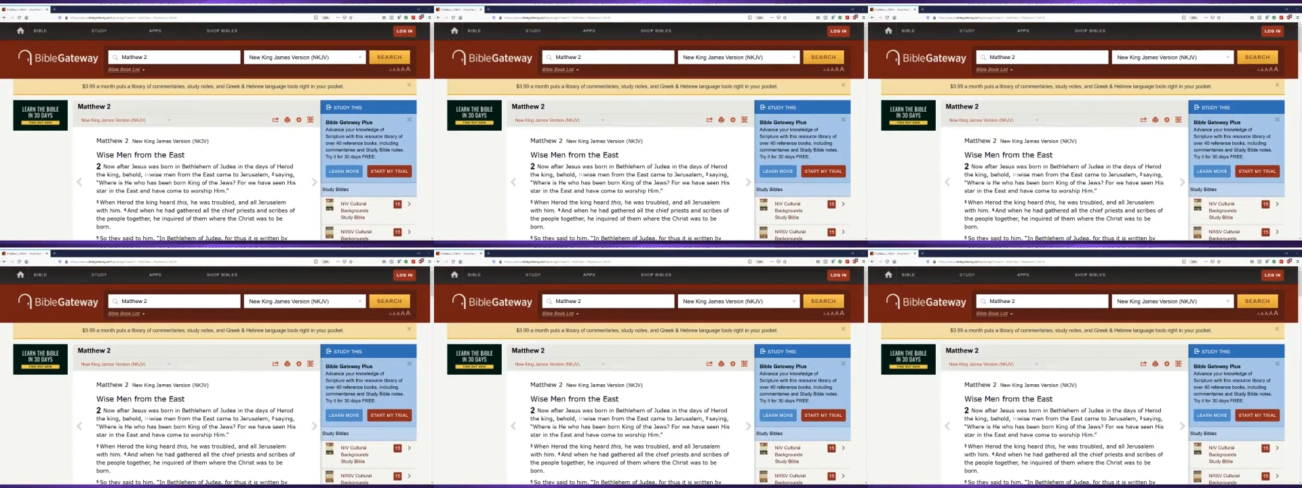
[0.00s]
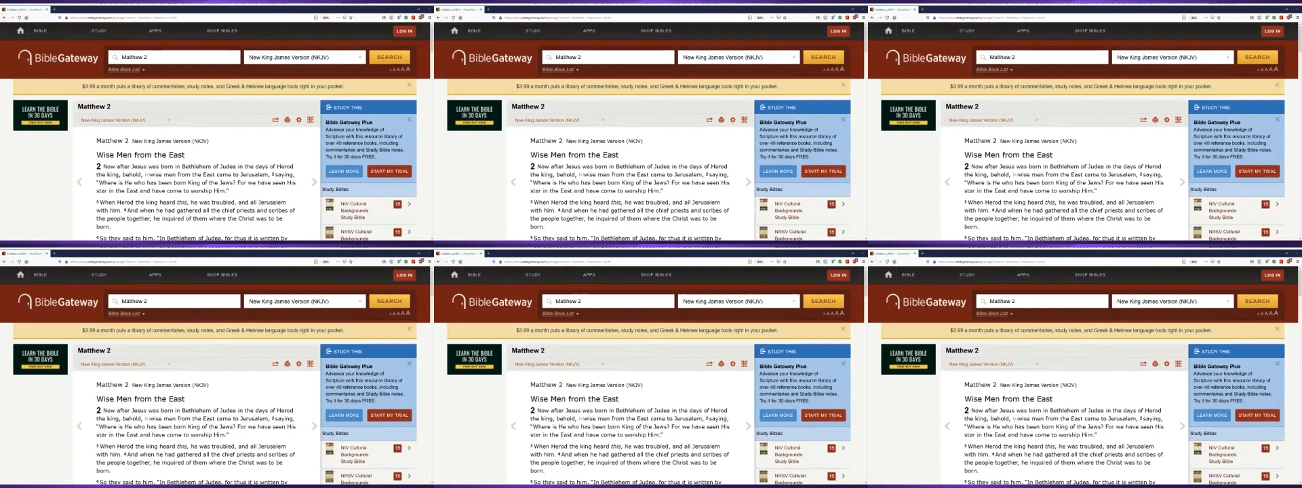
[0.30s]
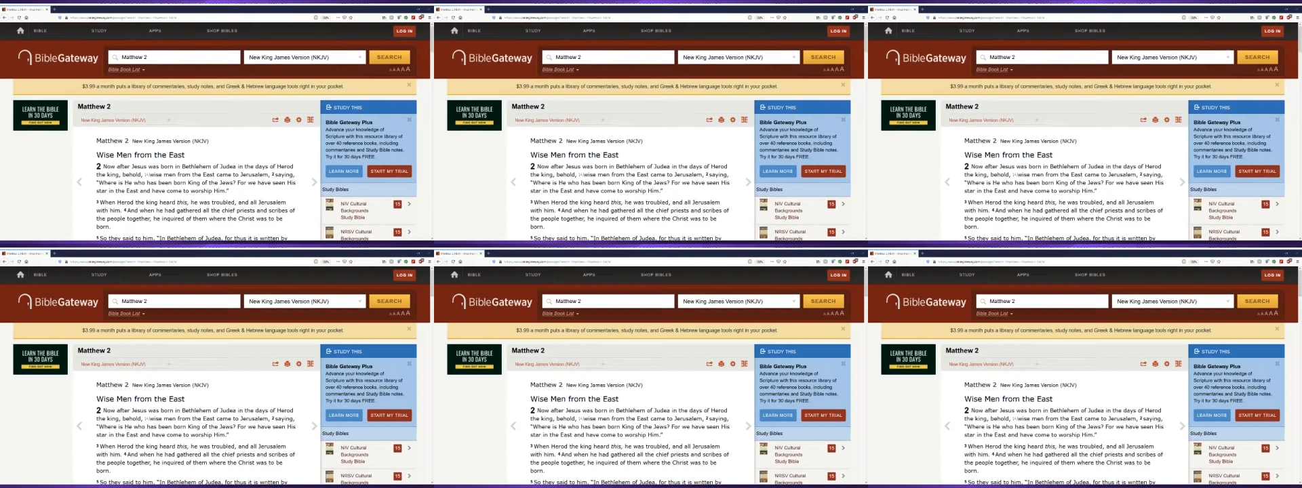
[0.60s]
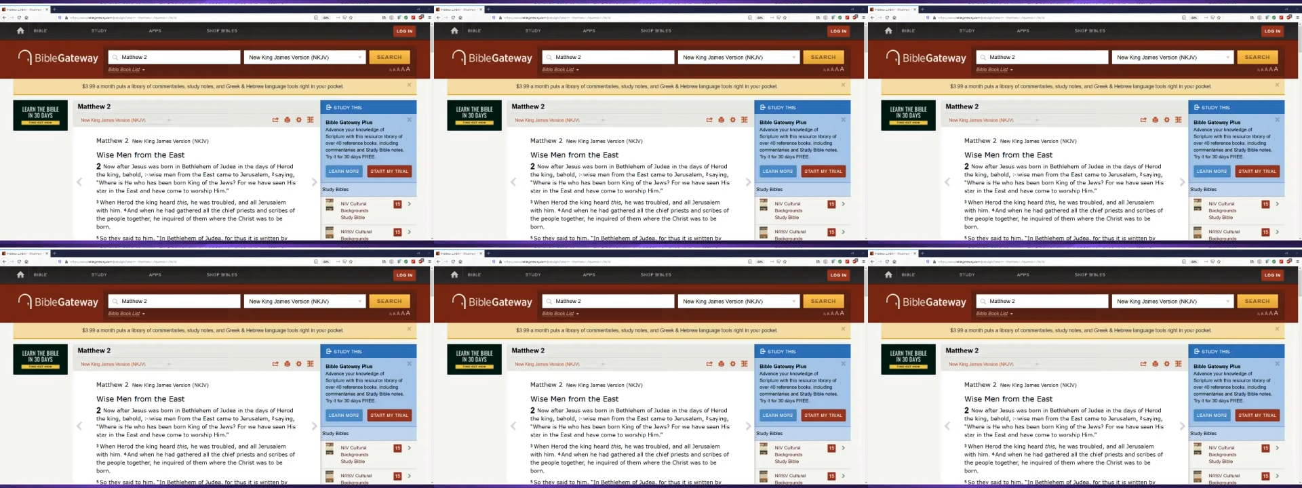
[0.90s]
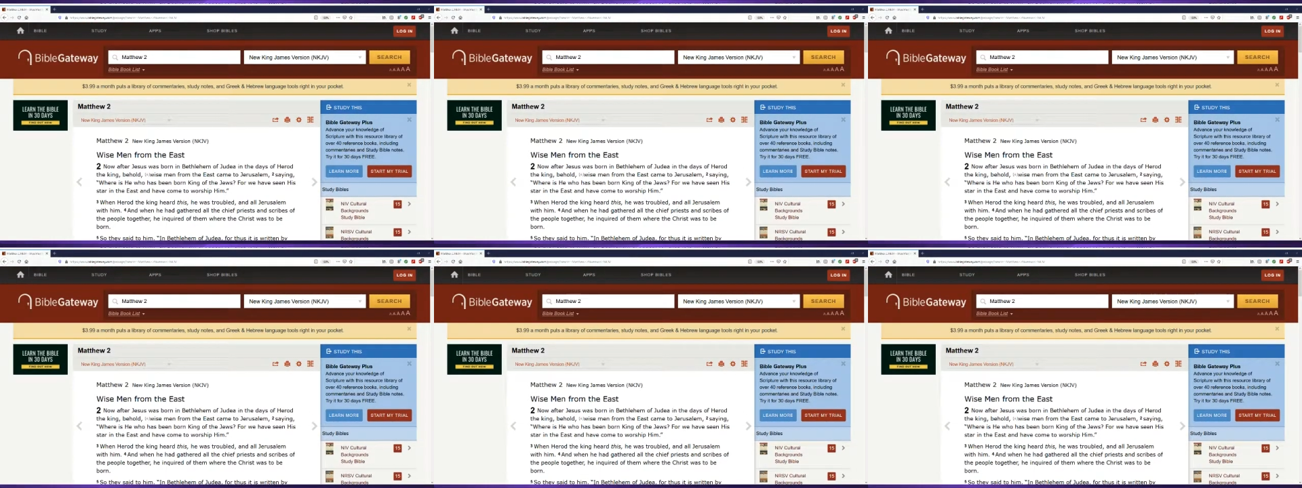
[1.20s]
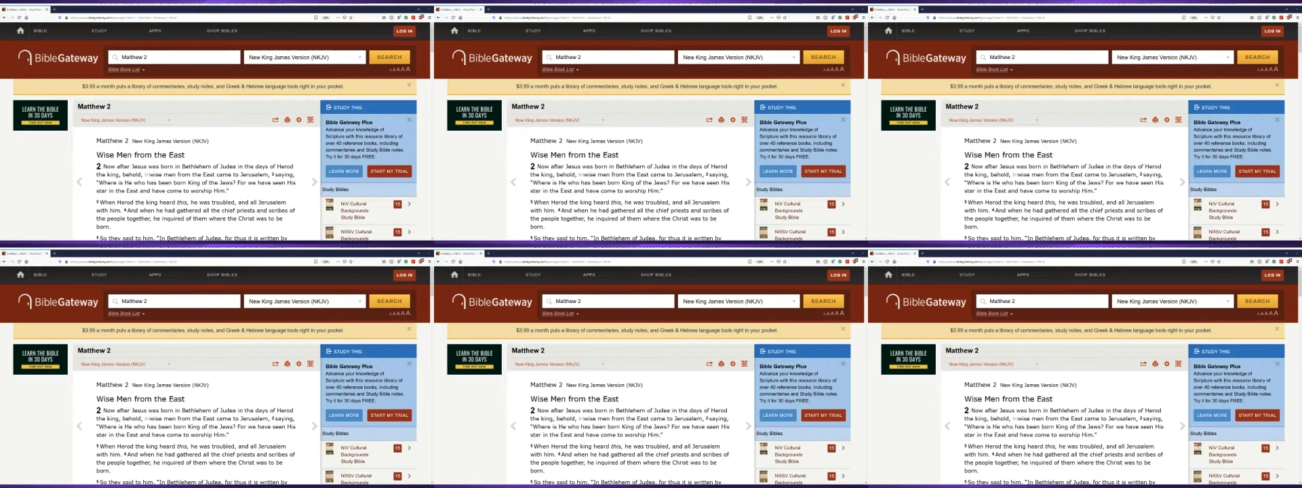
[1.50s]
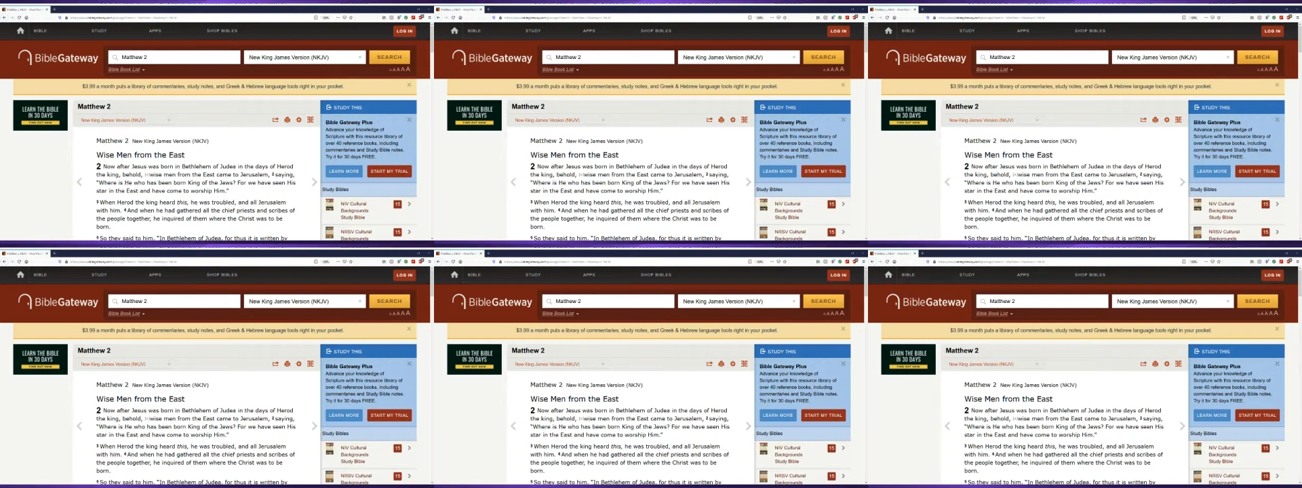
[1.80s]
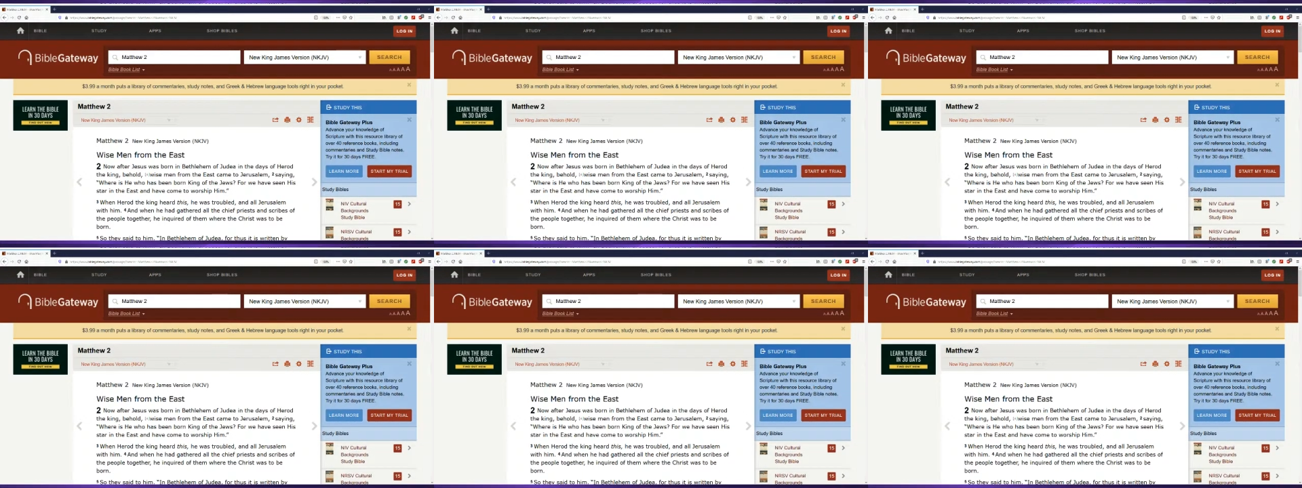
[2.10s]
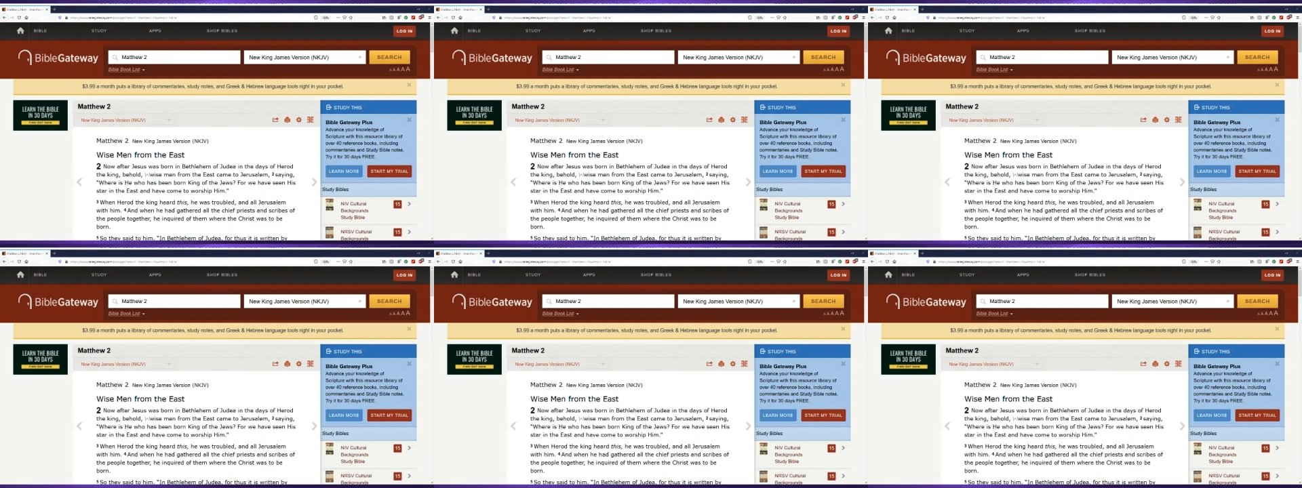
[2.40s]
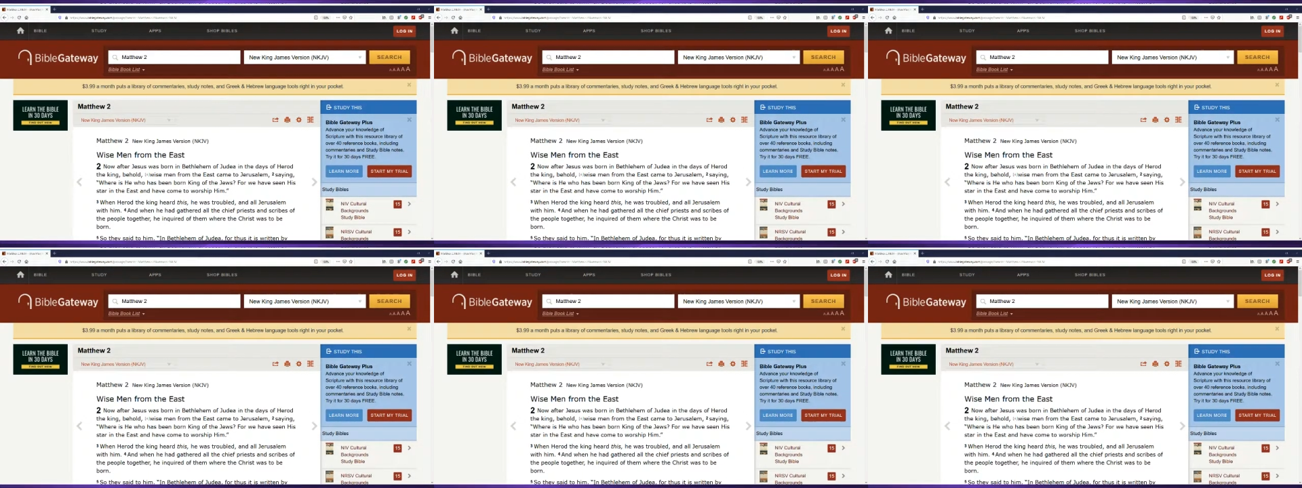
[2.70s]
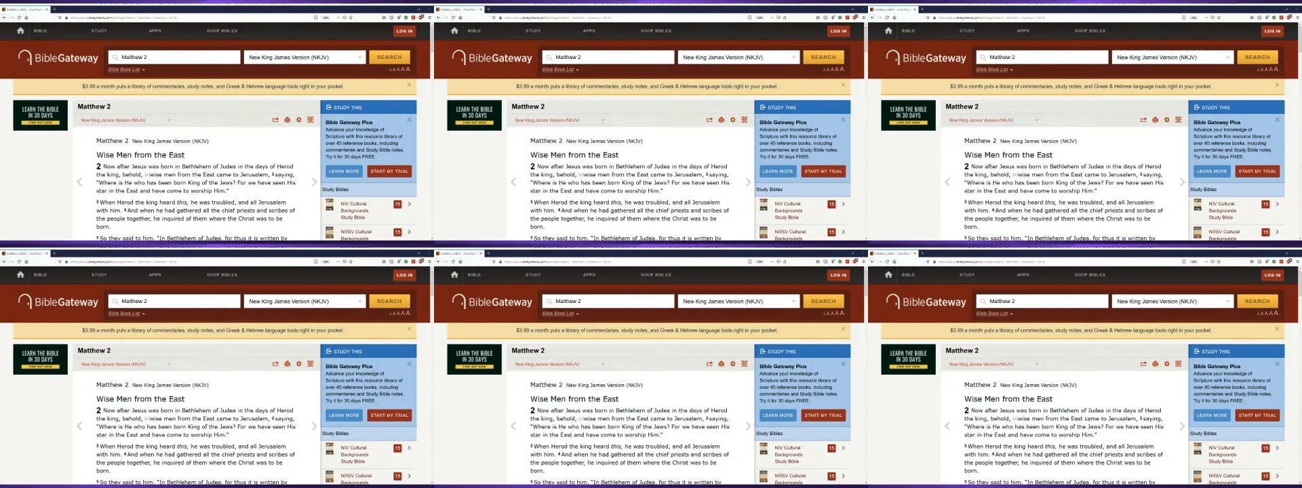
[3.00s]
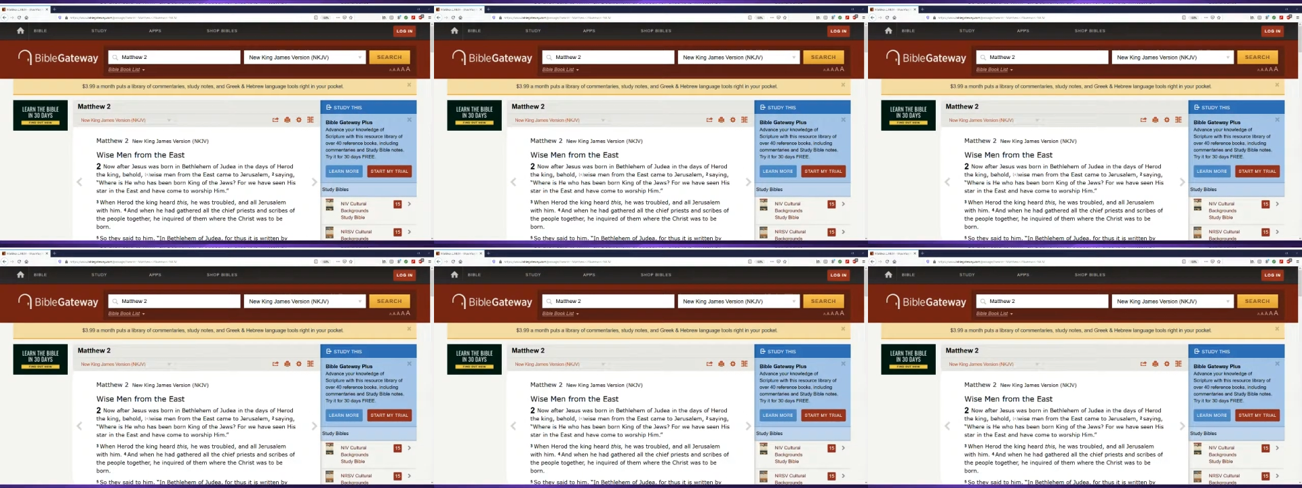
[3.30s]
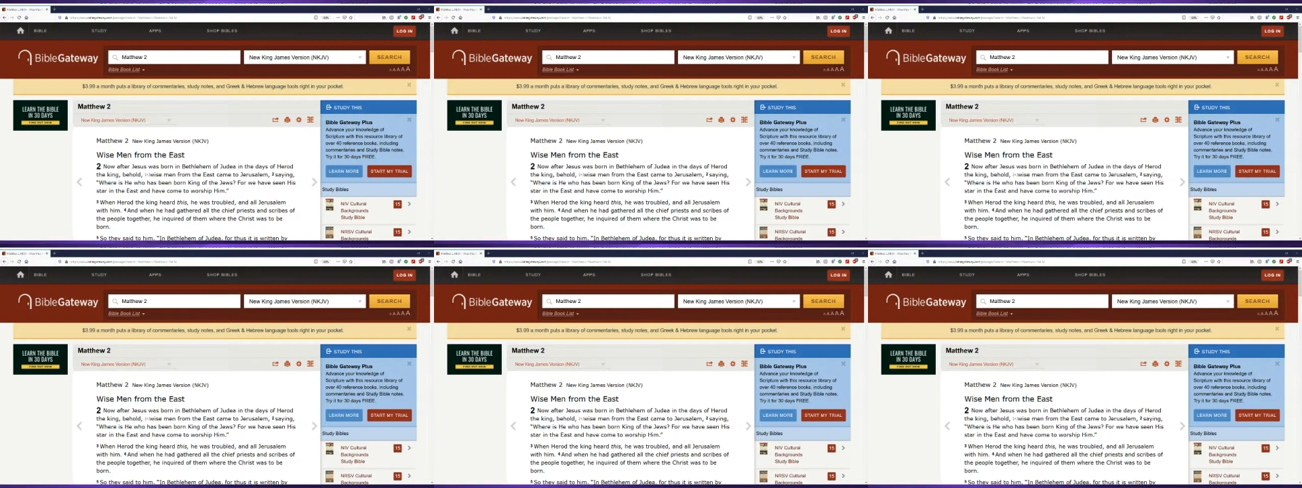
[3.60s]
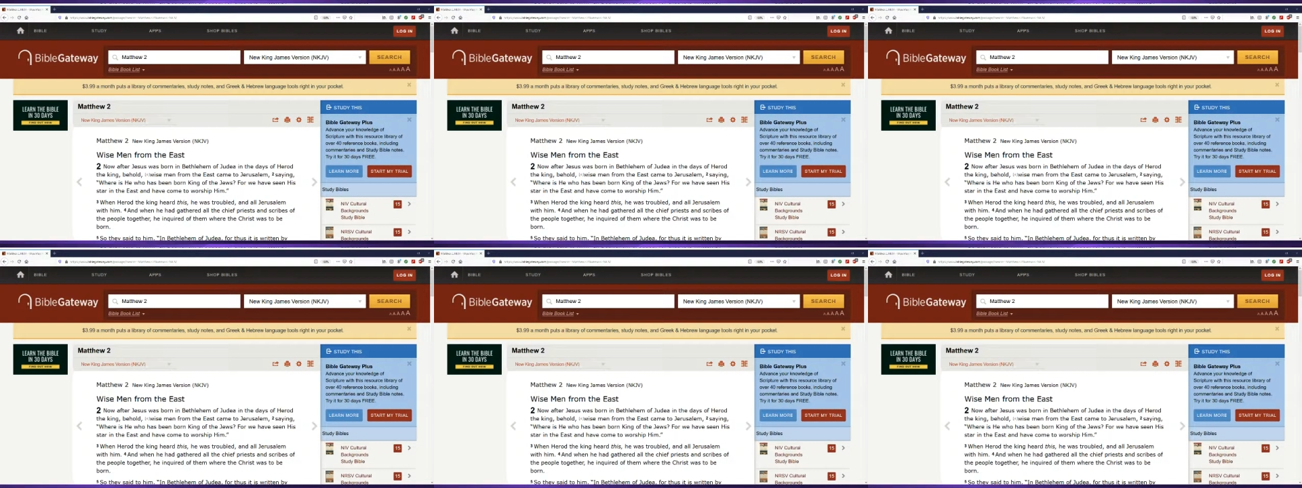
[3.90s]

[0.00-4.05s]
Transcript: Nobody's mouth can be seen.